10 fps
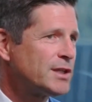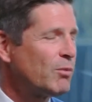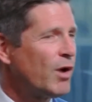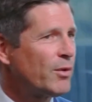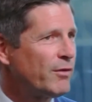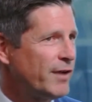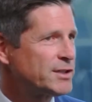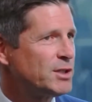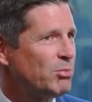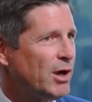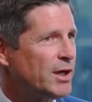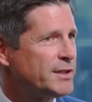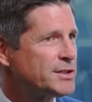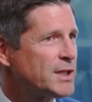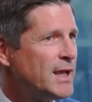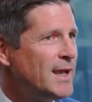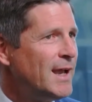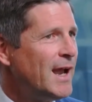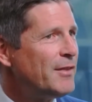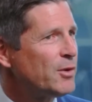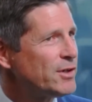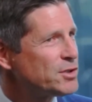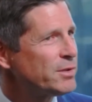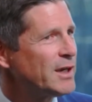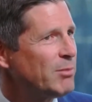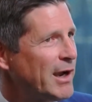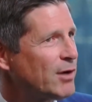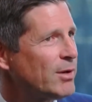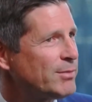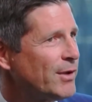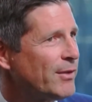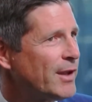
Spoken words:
and want to invest in bonds, and they're intrigued by crypto.